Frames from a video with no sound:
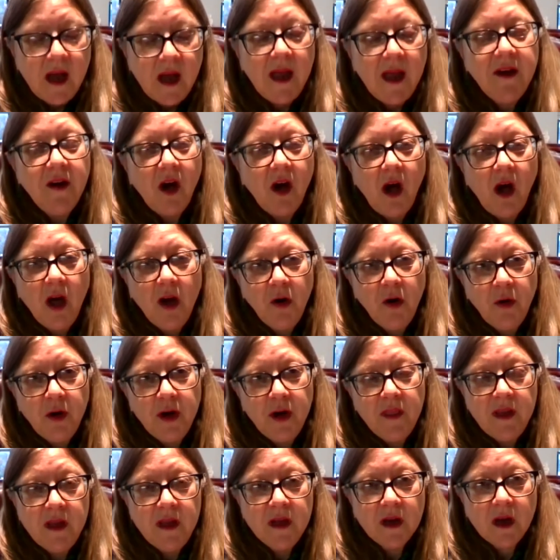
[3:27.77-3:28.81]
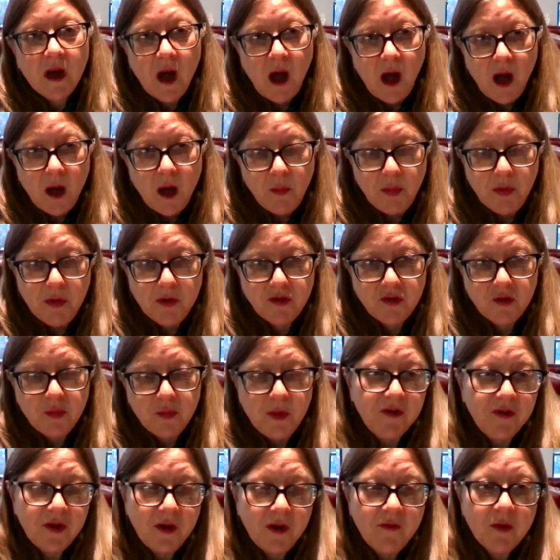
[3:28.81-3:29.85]
and honoring the
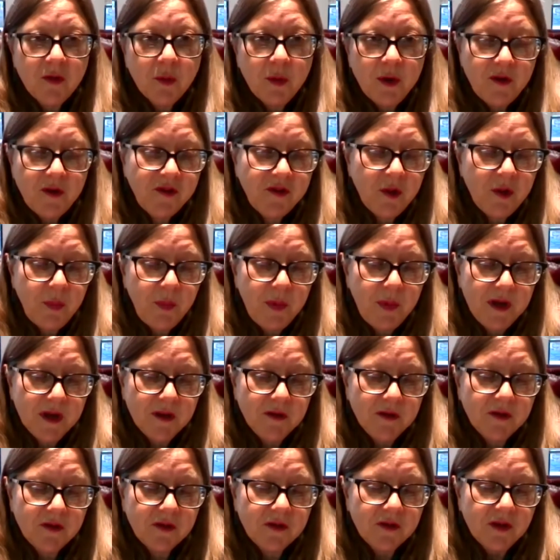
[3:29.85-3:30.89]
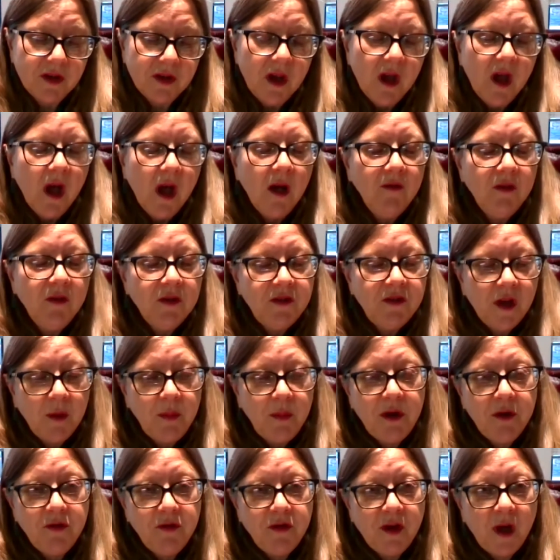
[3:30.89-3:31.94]
accomplishments of the recipients of the
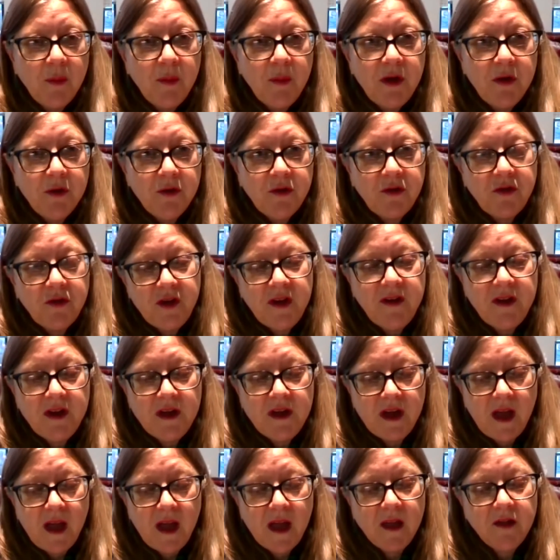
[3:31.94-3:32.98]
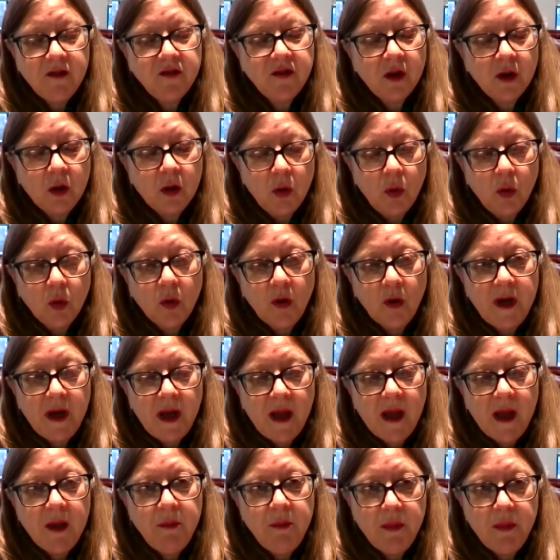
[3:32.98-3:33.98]
WWCDA's Laurie A.